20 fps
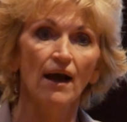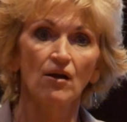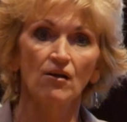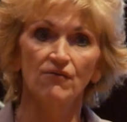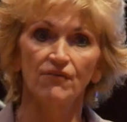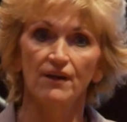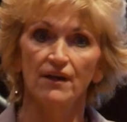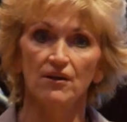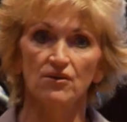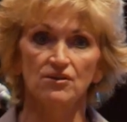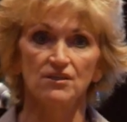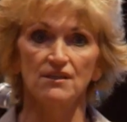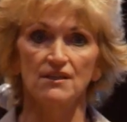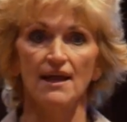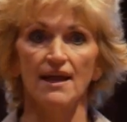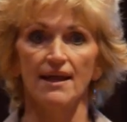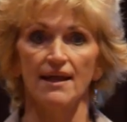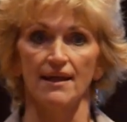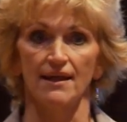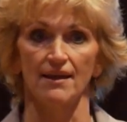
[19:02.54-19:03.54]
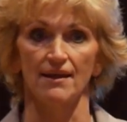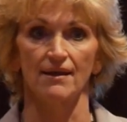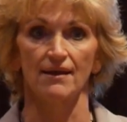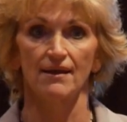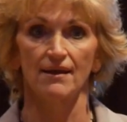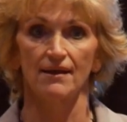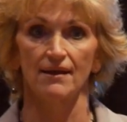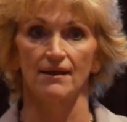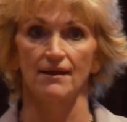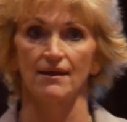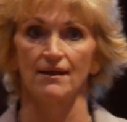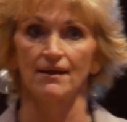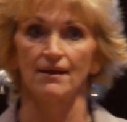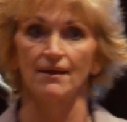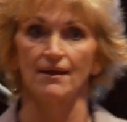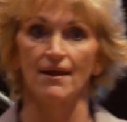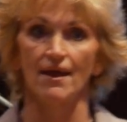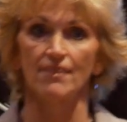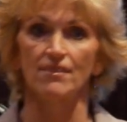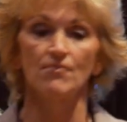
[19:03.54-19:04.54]
out of here today,
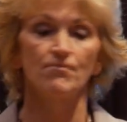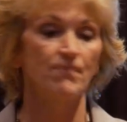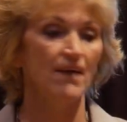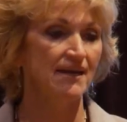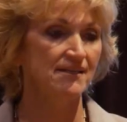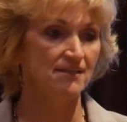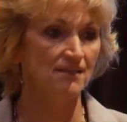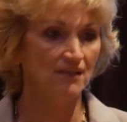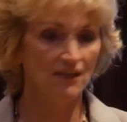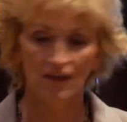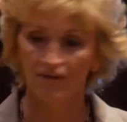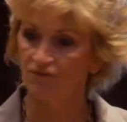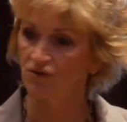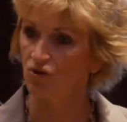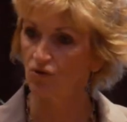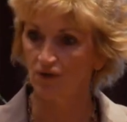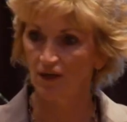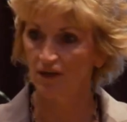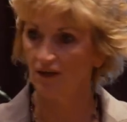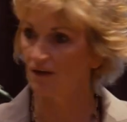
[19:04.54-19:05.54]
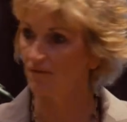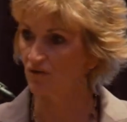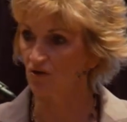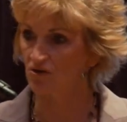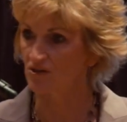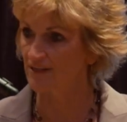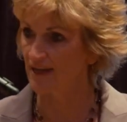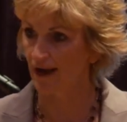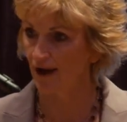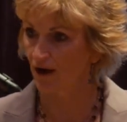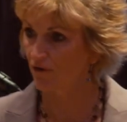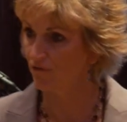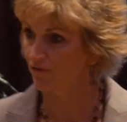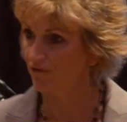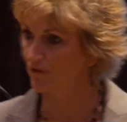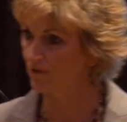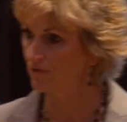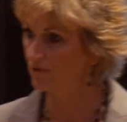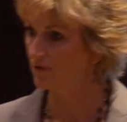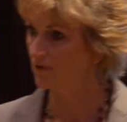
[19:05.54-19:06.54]
the best gift you can give yourself
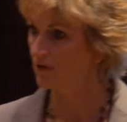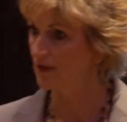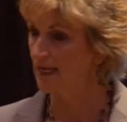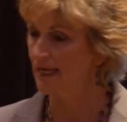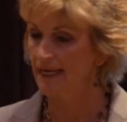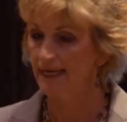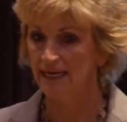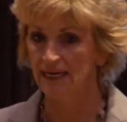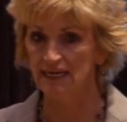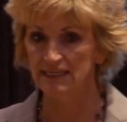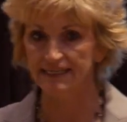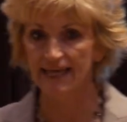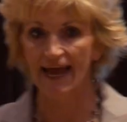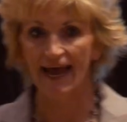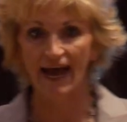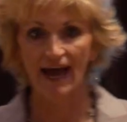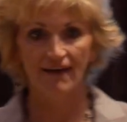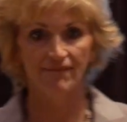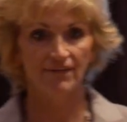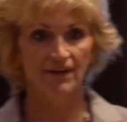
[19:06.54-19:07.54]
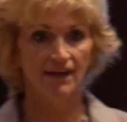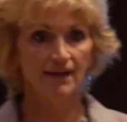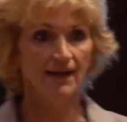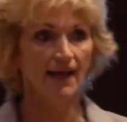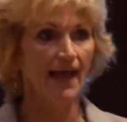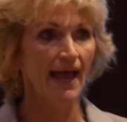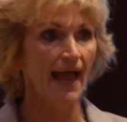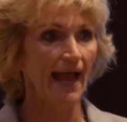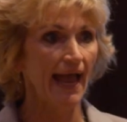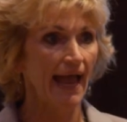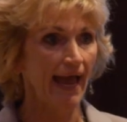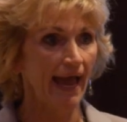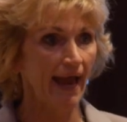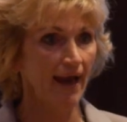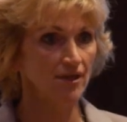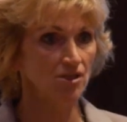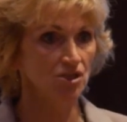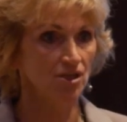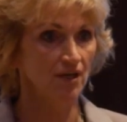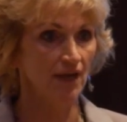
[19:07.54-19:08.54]
is having
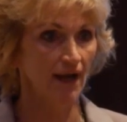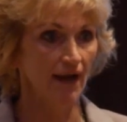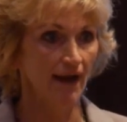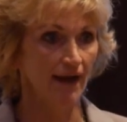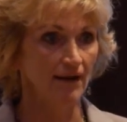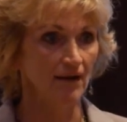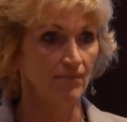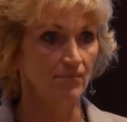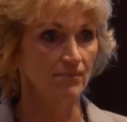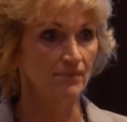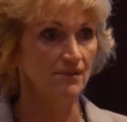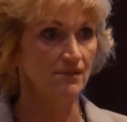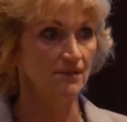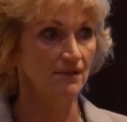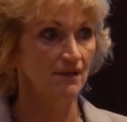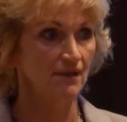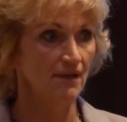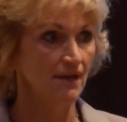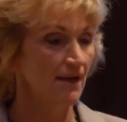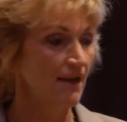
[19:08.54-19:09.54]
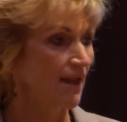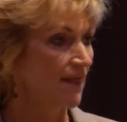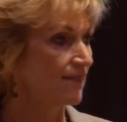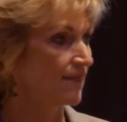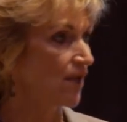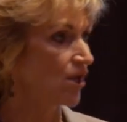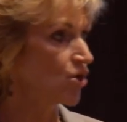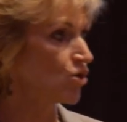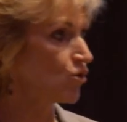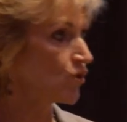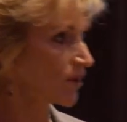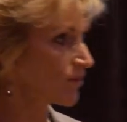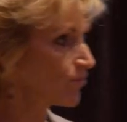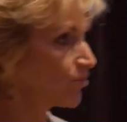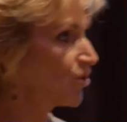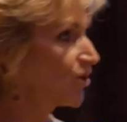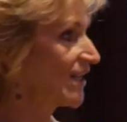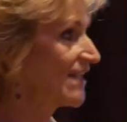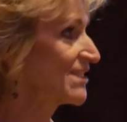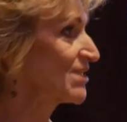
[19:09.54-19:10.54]
action items that you can
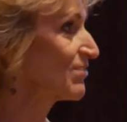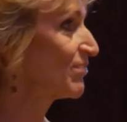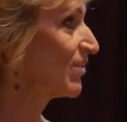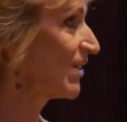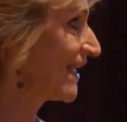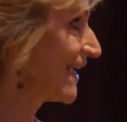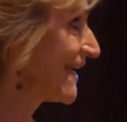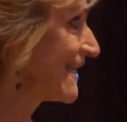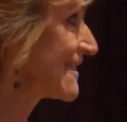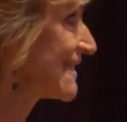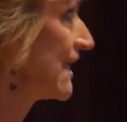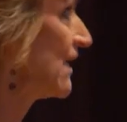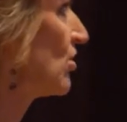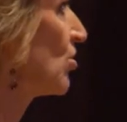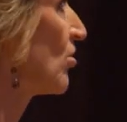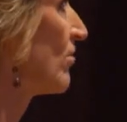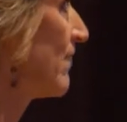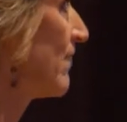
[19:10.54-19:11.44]
put into place in your